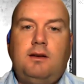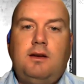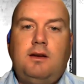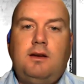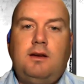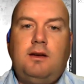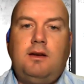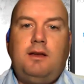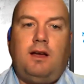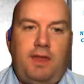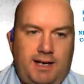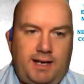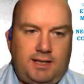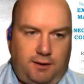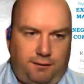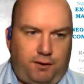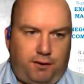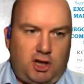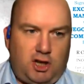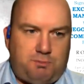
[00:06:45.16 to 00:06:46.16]
Now, that is
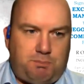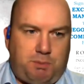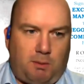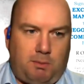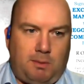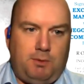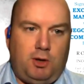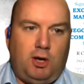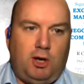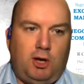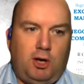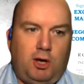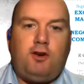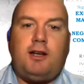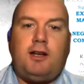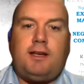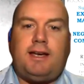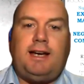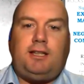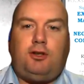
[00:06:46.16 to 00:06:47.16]
the first problem. You've
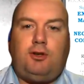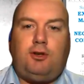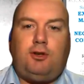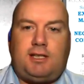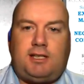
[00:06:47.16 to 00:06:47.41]
got to get to a